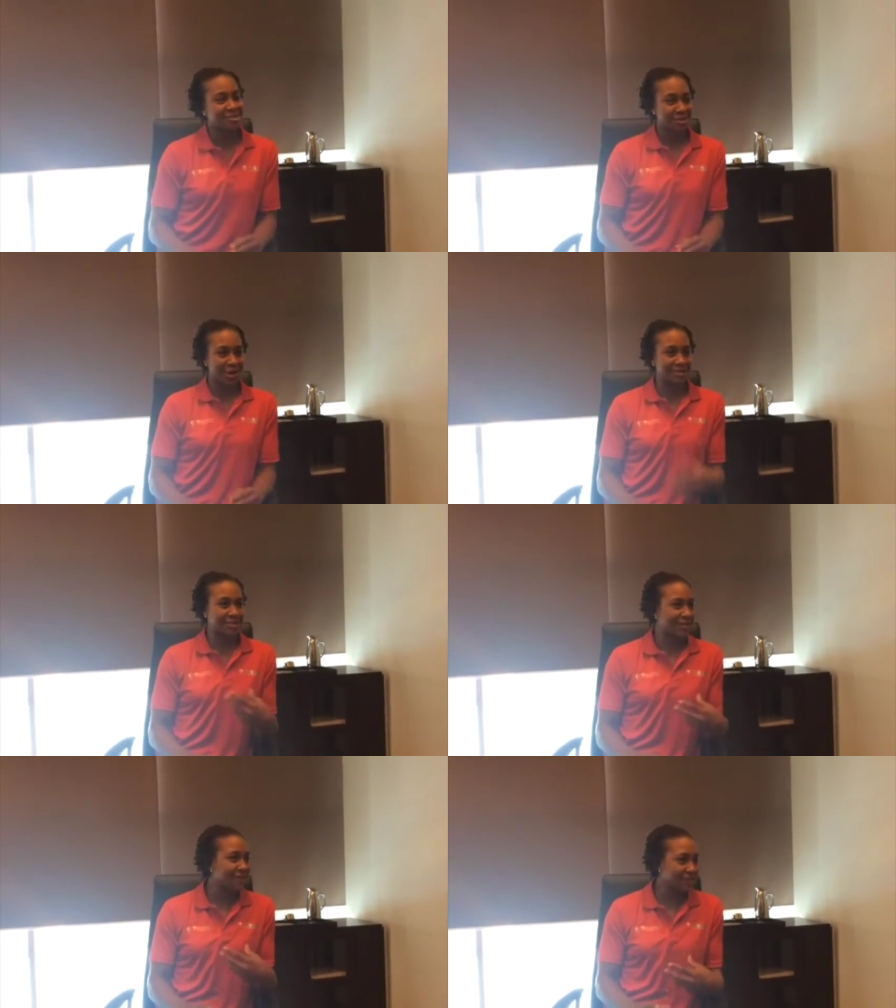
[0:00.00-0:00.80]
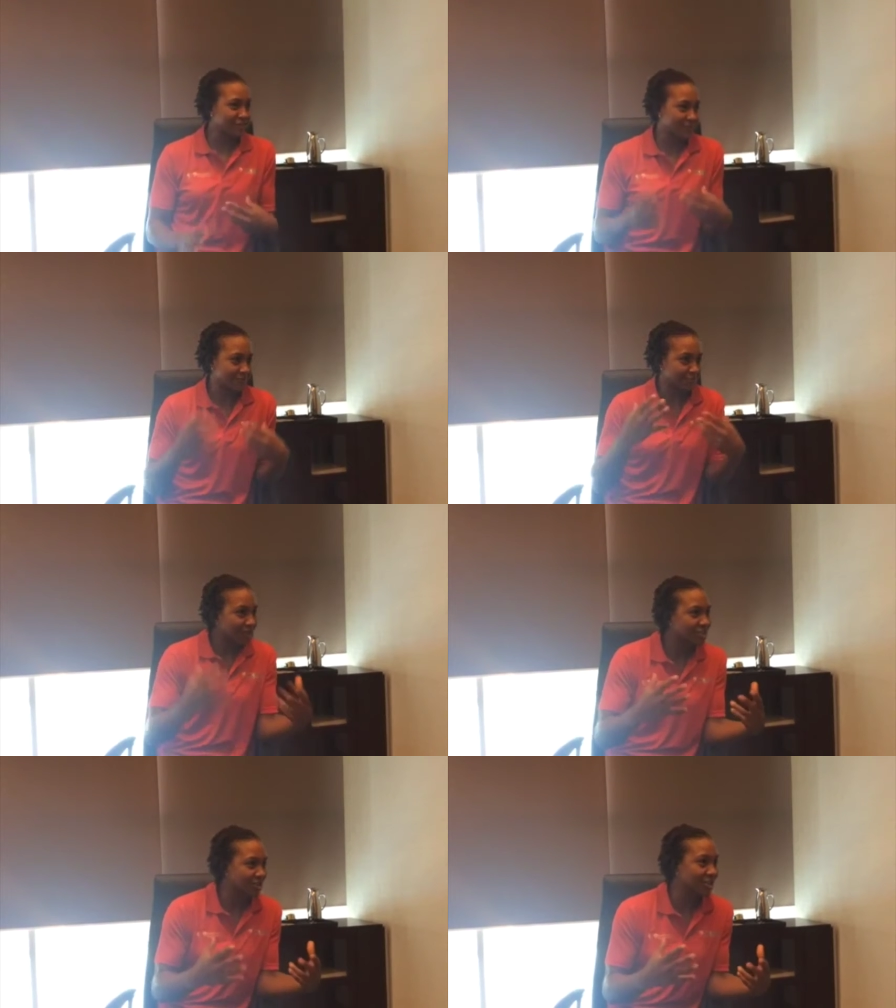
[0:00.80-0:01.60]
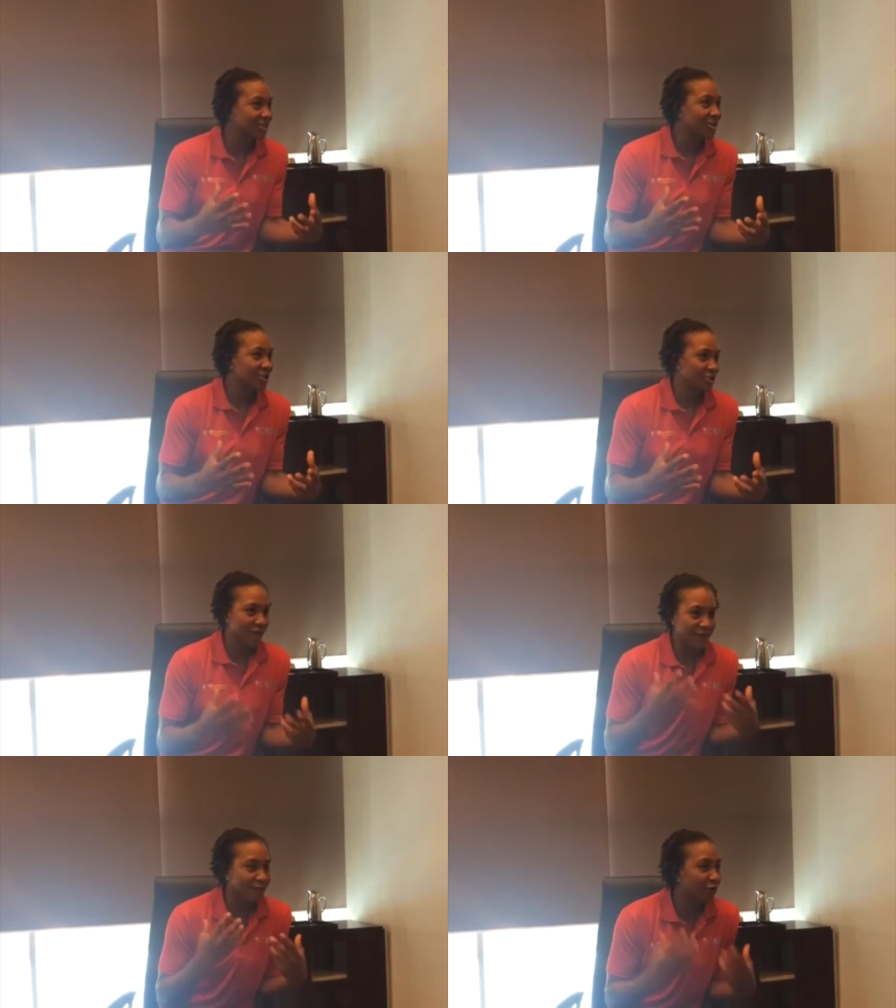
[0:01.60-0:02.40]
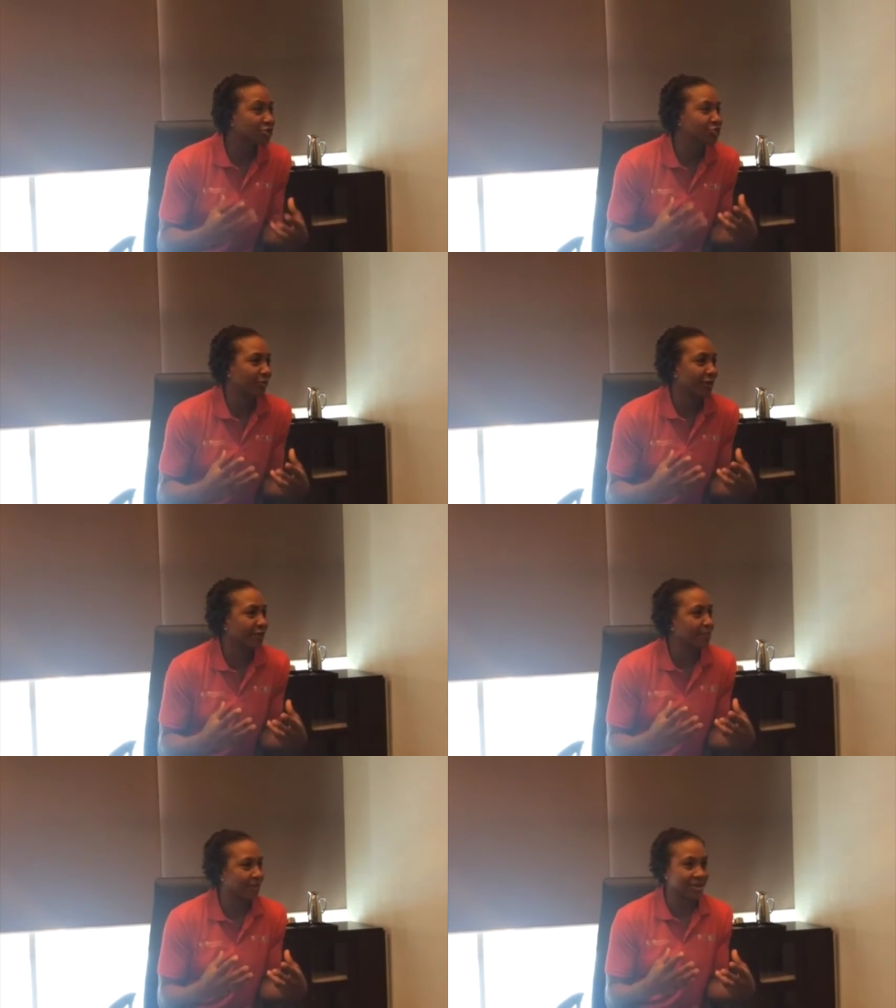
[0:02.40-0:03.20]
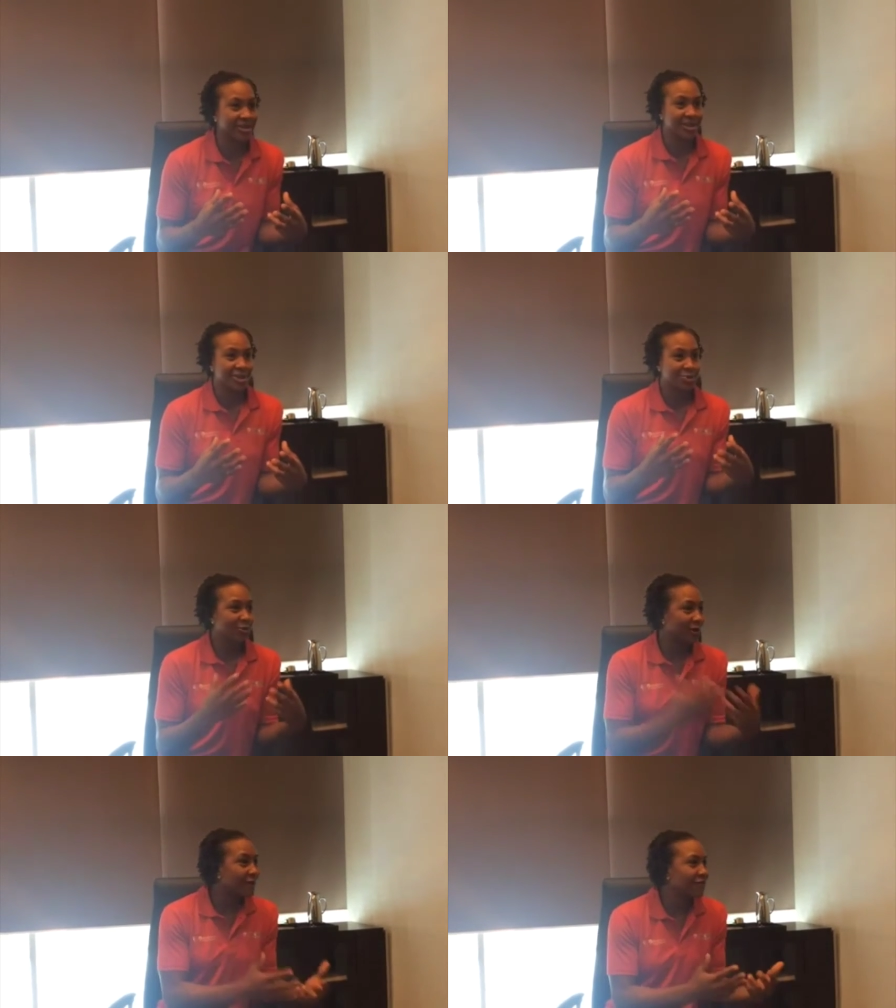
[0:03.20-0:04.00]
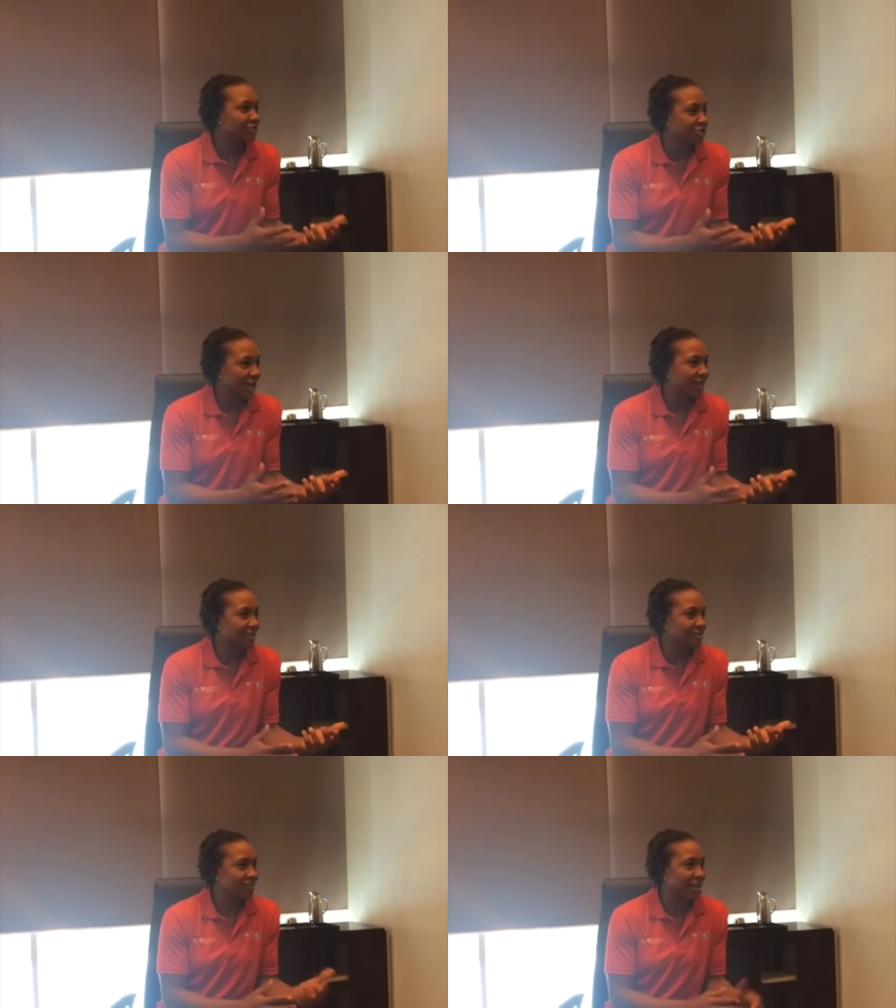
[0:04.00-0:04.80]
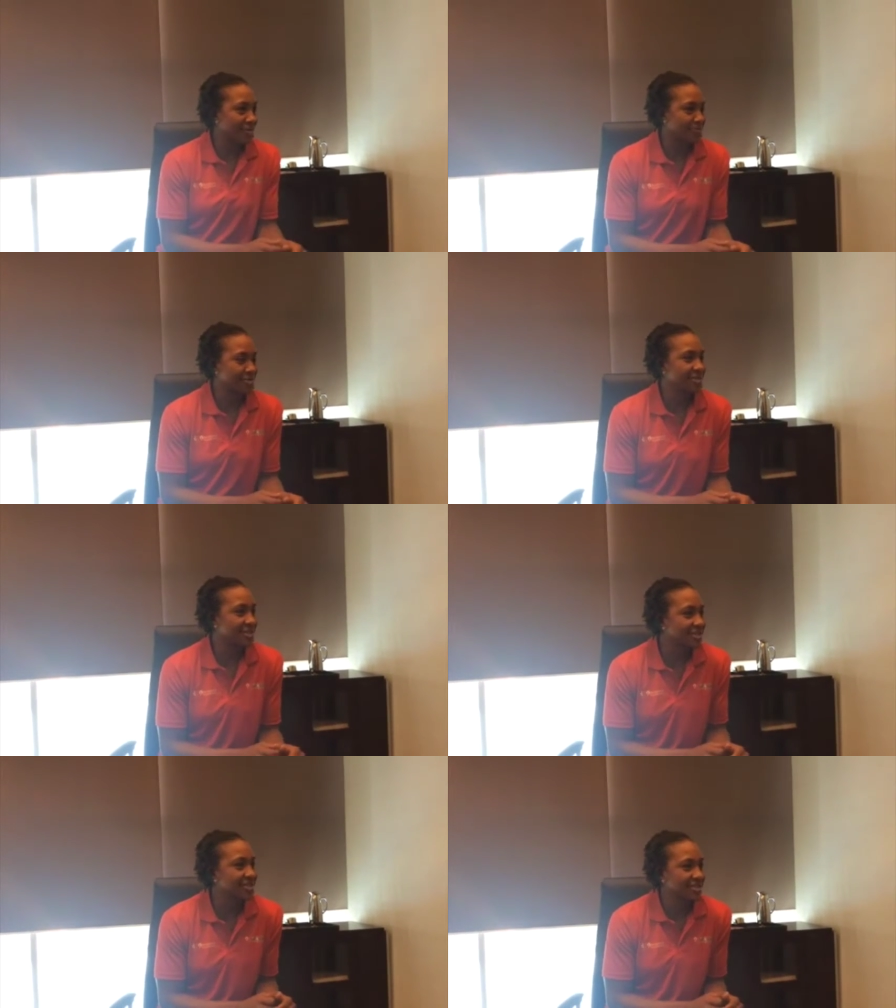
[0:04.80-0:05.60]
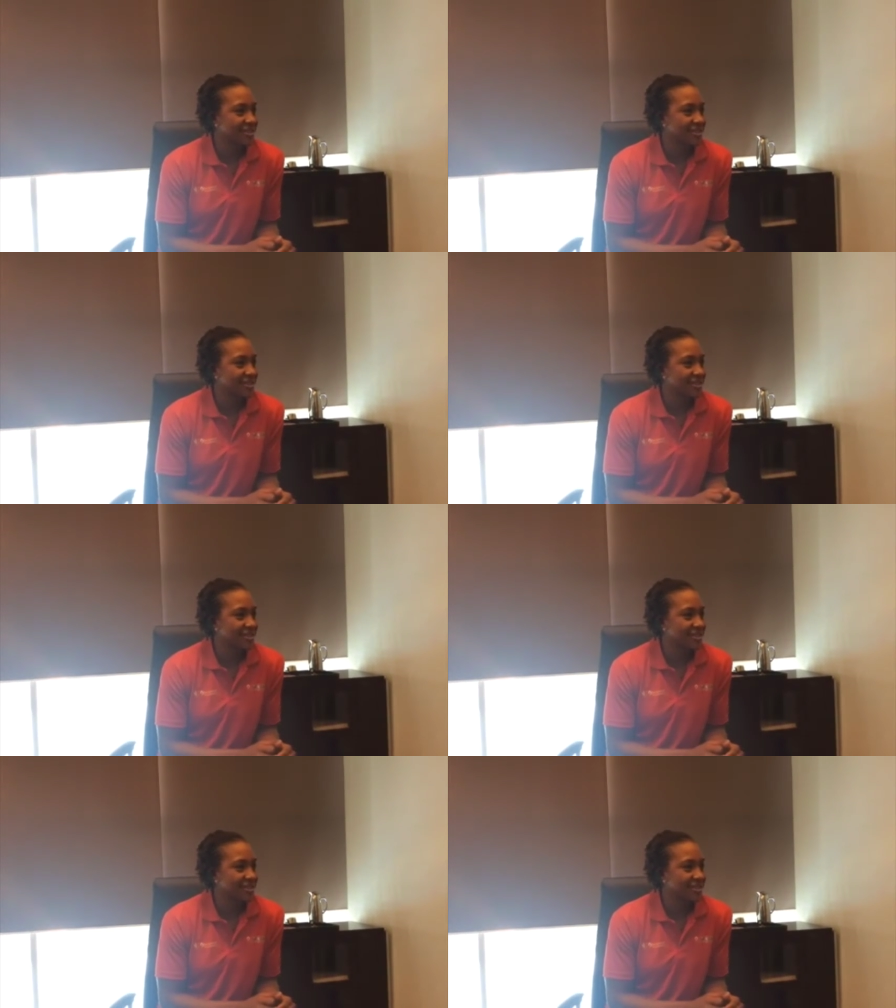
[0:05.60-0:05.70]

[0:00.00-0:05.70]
So as a defensive specialist, you get frustrated, but you love the challenge that it presents.